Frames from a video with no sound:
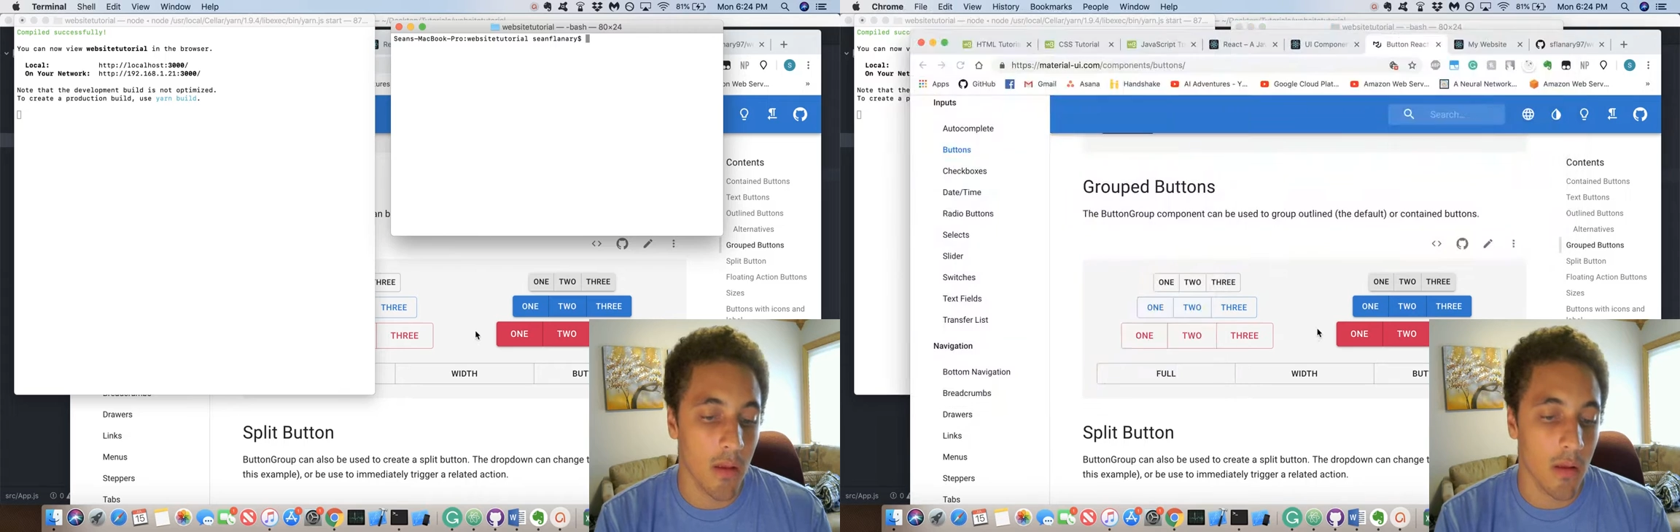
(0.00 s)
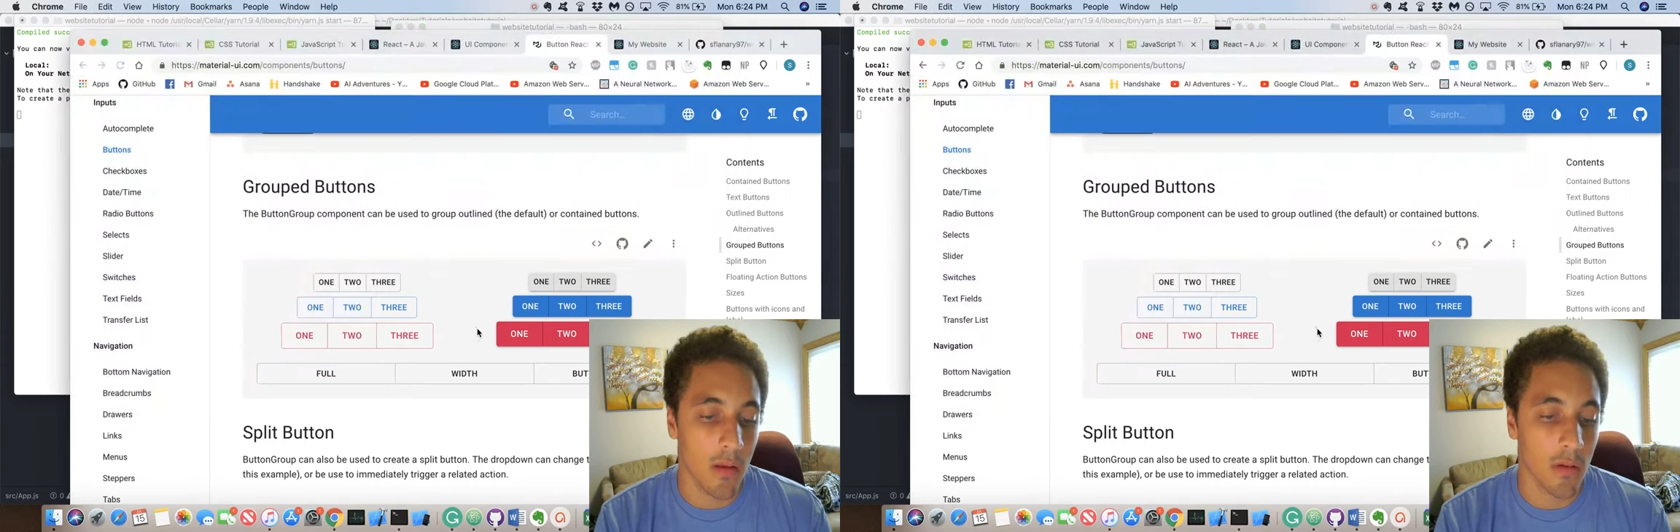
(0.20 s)

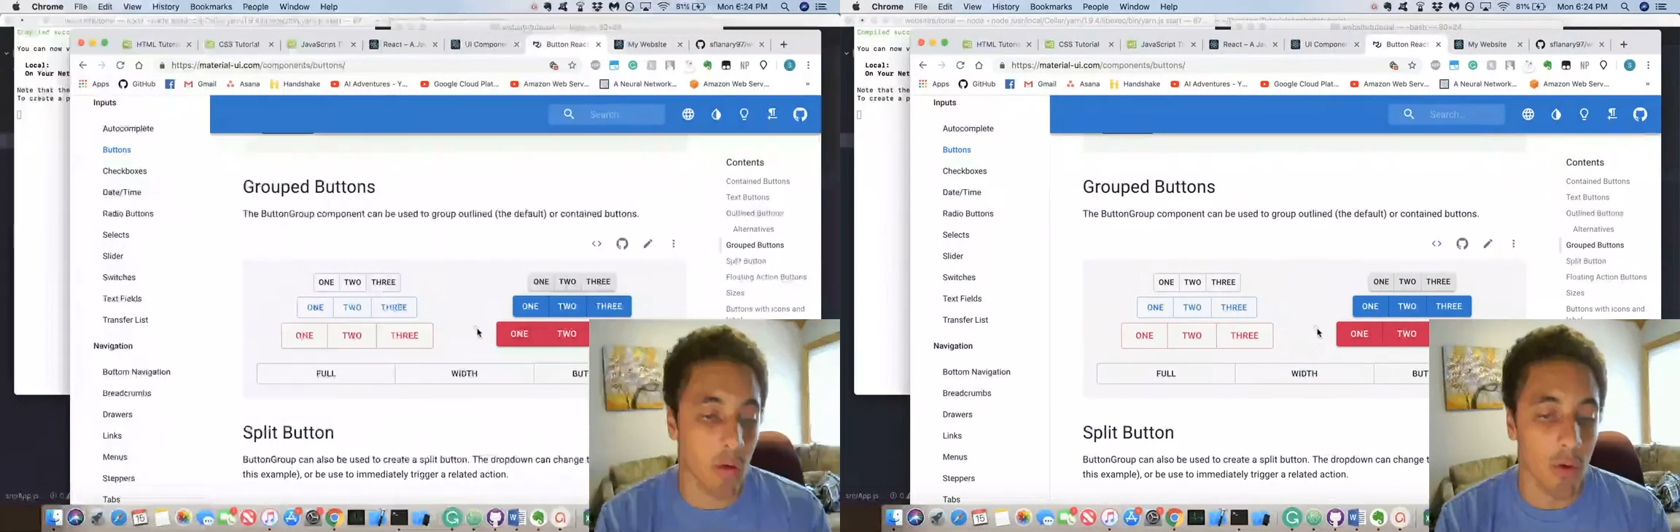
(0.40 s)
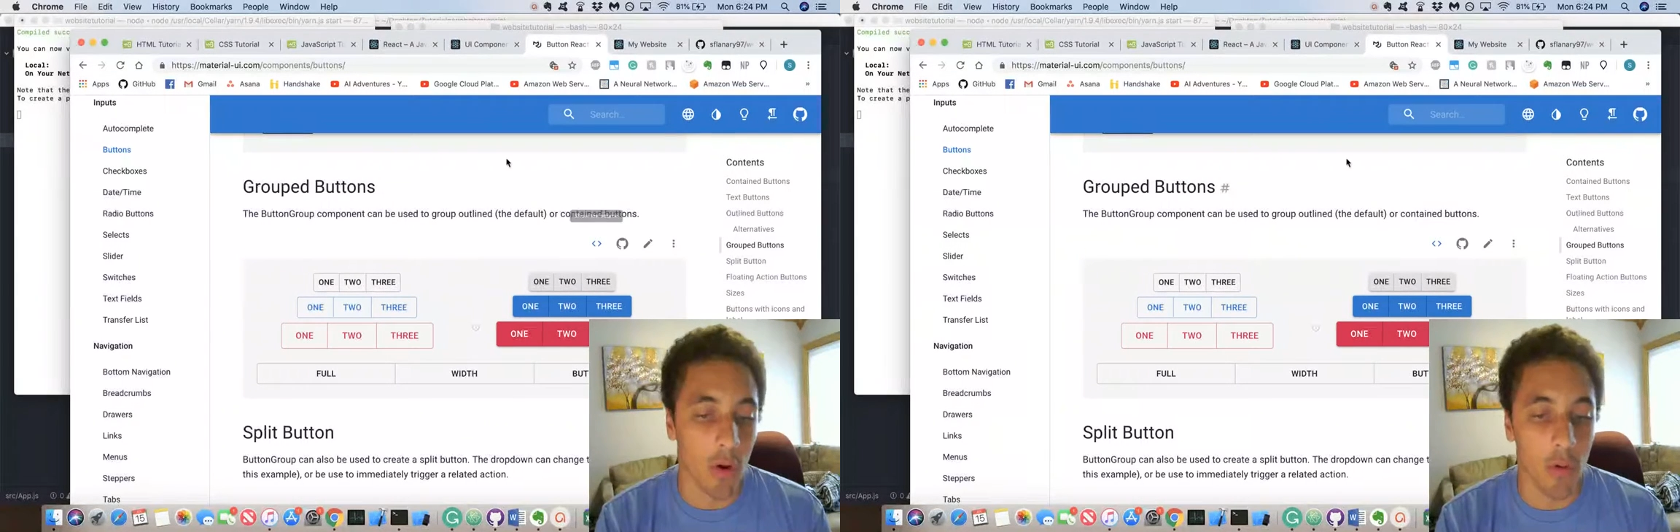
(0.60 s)
So if
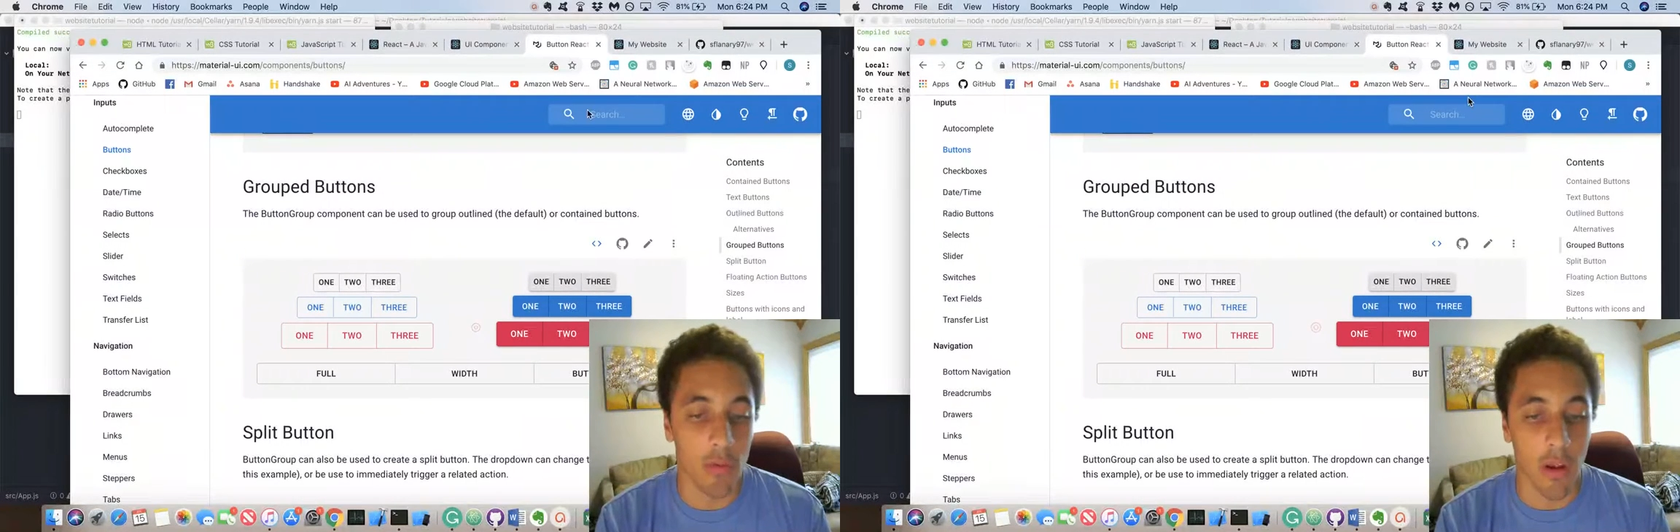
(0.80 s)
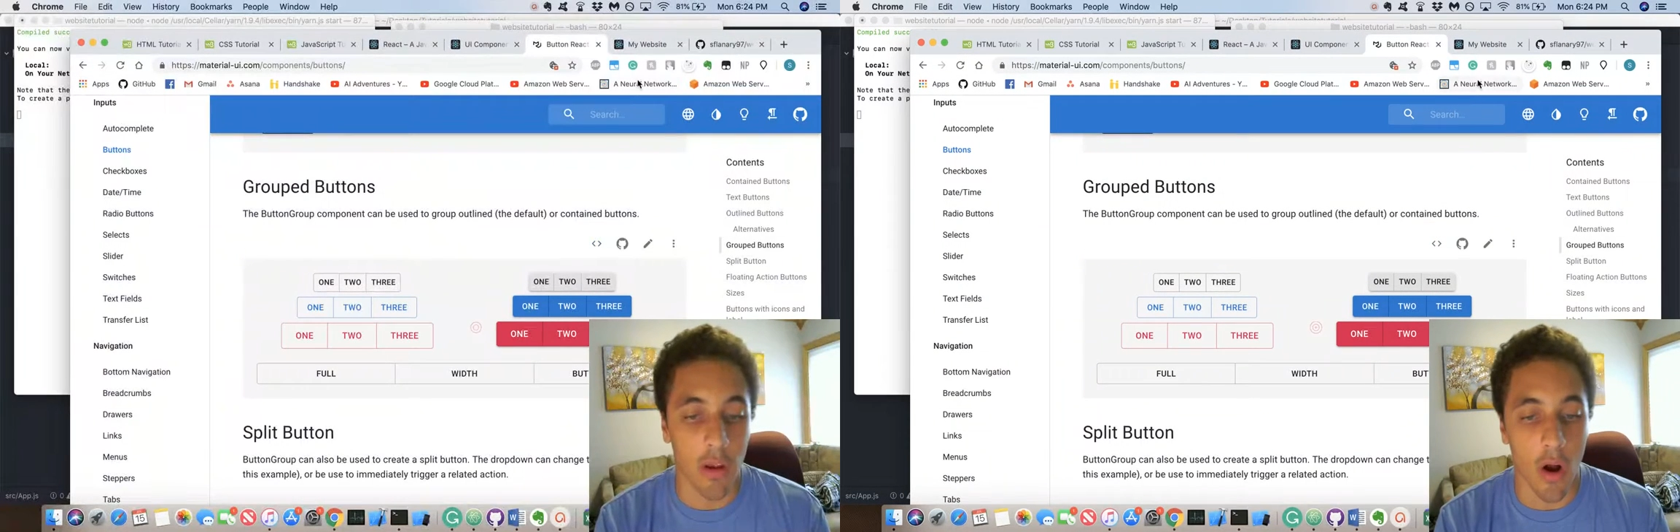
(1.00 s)
you're
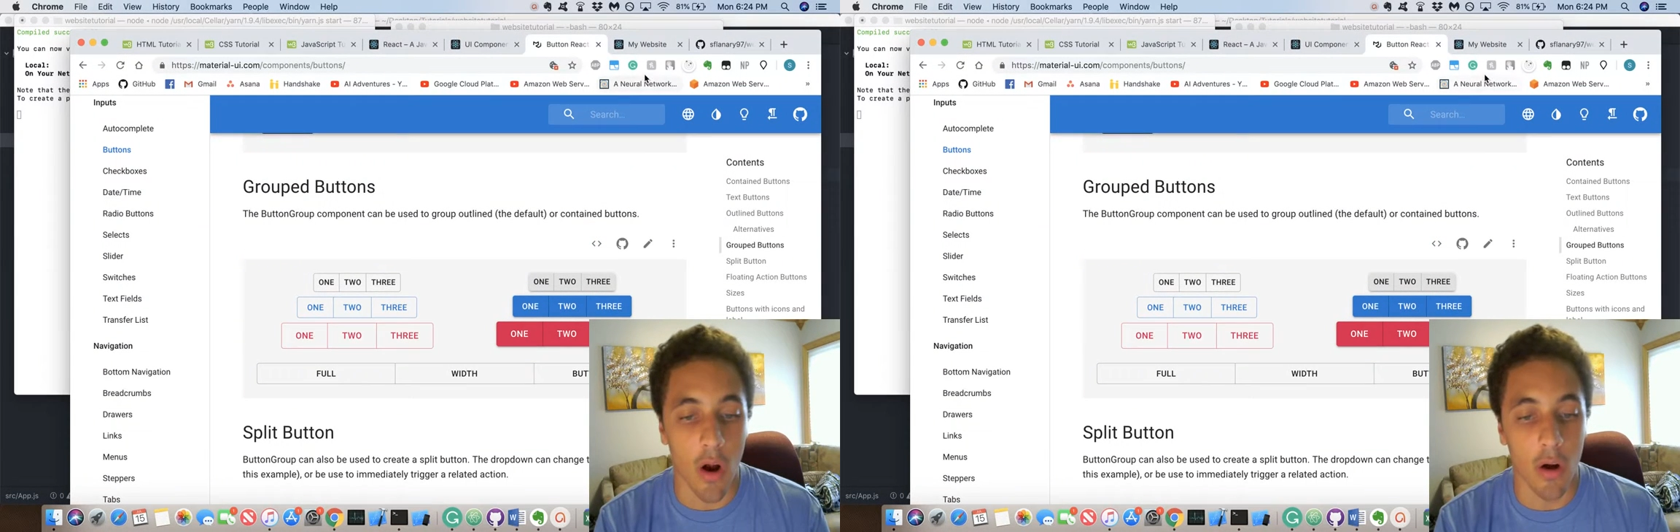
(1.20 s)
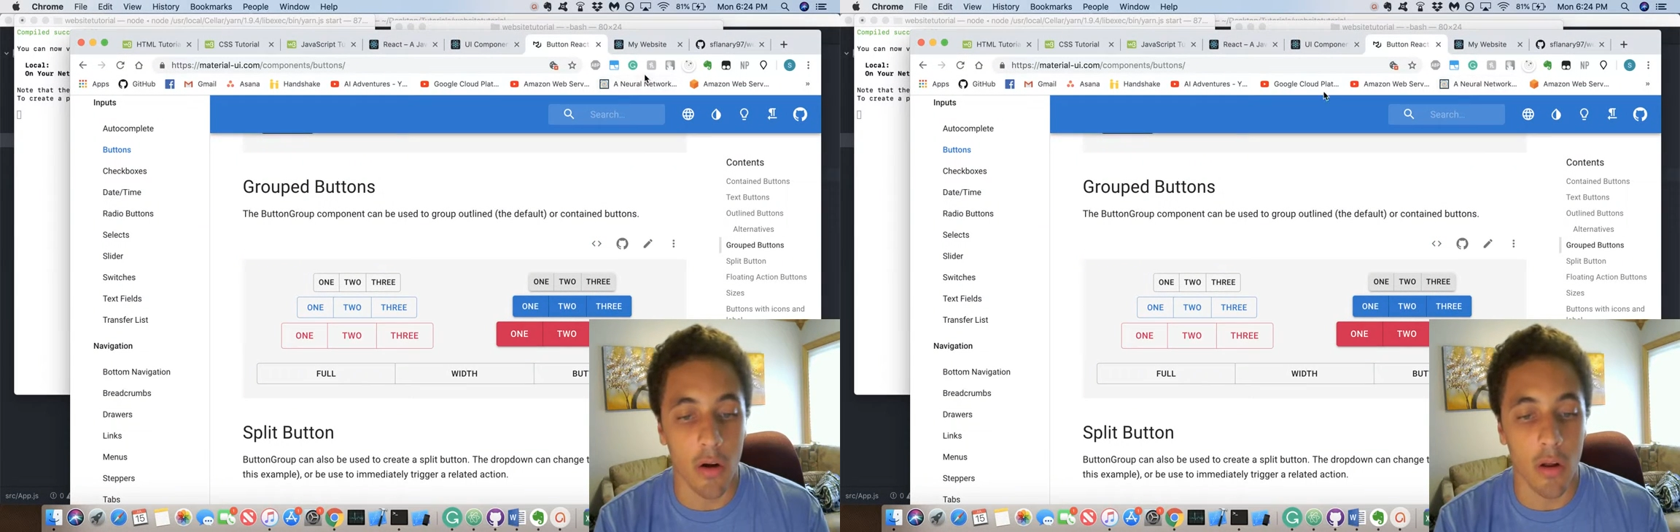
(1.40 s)
using
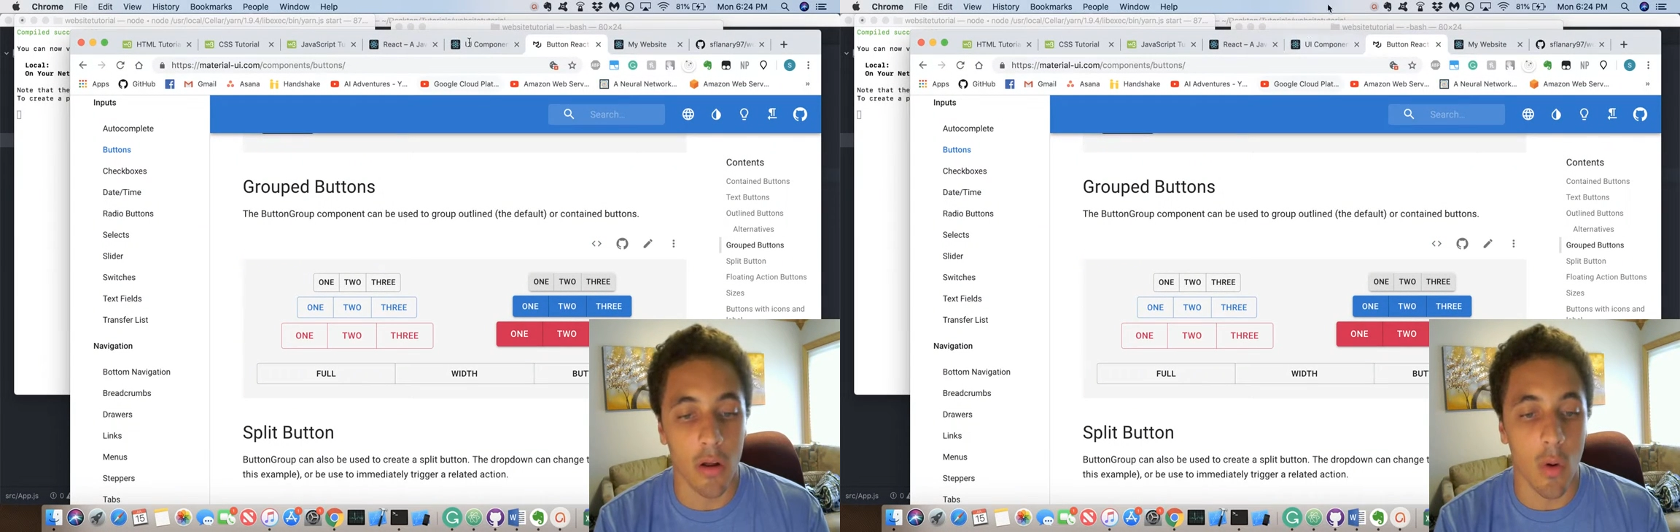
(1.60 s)
Yarn